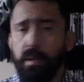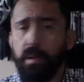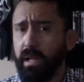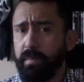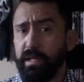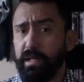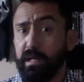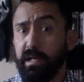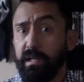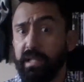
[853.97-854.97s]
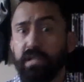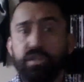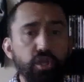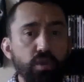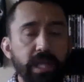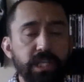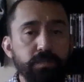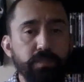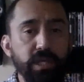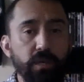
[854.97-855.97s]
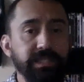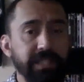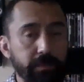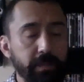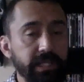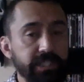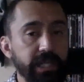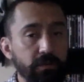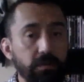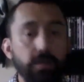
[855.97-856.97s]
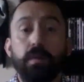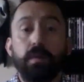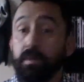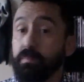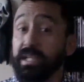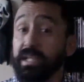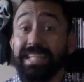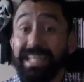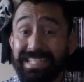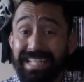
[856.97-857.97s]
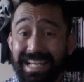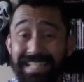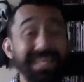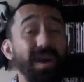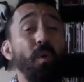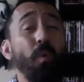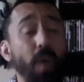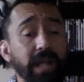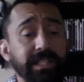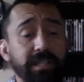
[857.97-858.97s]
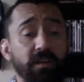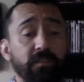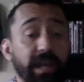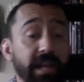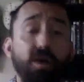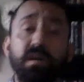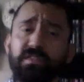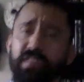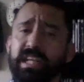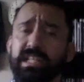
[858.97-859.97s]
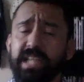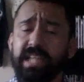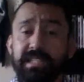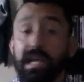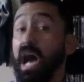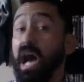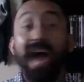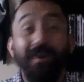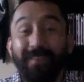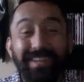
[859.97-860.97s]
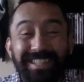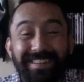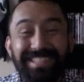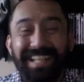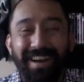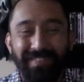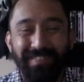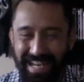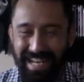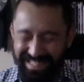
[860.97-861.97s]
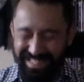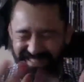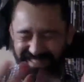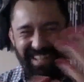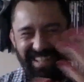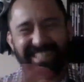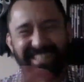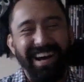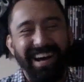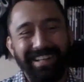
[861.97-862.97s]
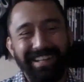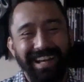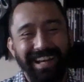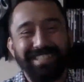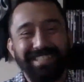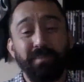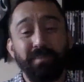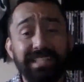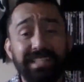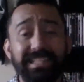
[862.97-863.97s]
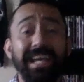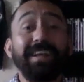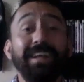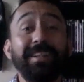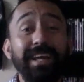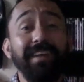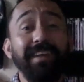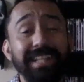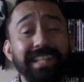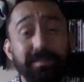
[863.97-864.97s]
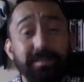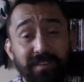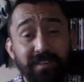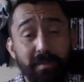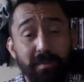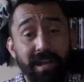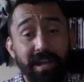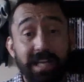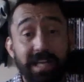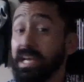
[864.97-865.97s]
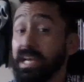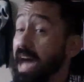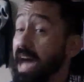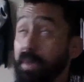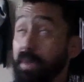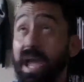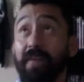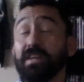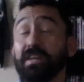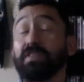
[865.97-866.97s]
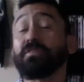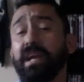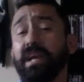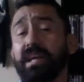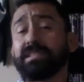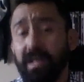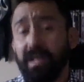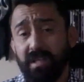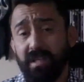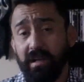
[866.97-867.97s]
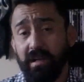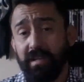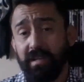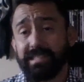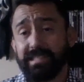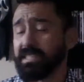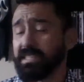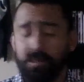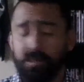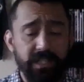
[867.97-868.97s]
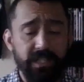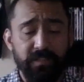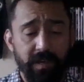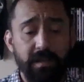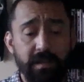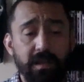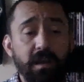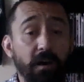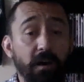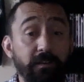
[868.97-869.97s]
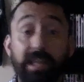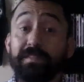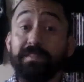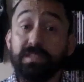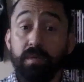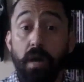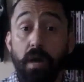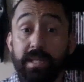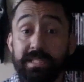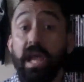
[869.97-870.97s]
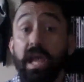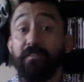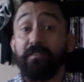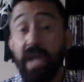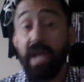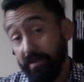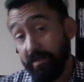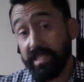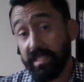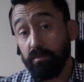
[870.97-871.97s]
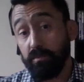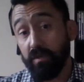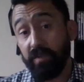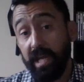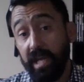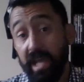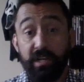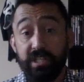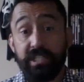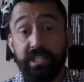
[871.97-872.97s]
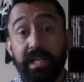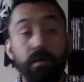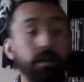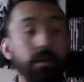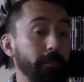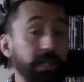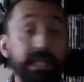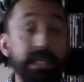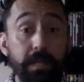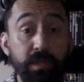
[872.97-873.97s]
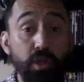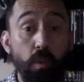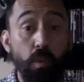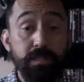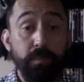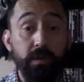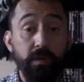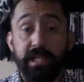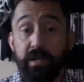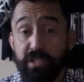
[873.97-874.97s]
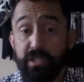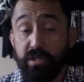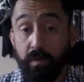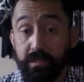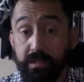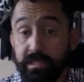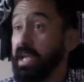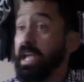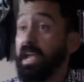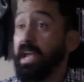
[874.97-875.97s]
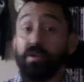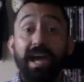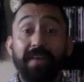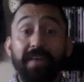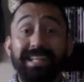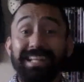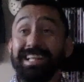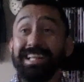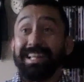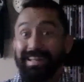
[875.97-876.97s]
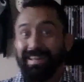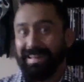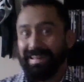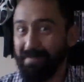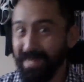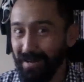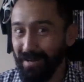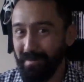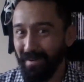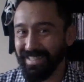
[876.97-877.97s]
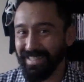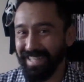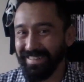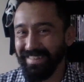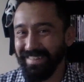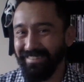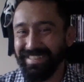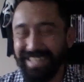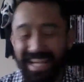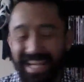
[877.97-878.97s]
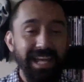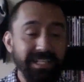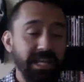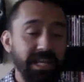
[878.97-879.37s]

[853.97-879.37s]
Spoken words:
maybe that new HBO and Cinemax channel, but please get a chance, watch it, all right? And also, if you get a chance, I always do this, I always forget, I get so lost in talking to you guys, so please click like and subscribe, all right, guys? I'm having a grand time talking to you guys. This is so much fun. All right, leave some comments. If you haven't seen the movie yet and are going to check it out, please let me know which part scared you the most. If you have seen it, let me know what part scared you the most, and